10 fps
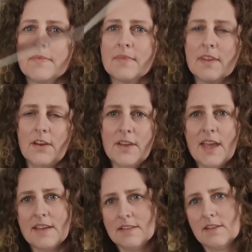
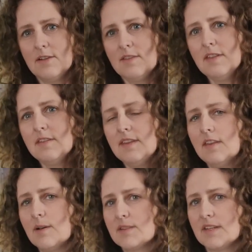Okay, so the other thing that I
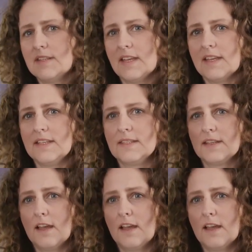was going to say is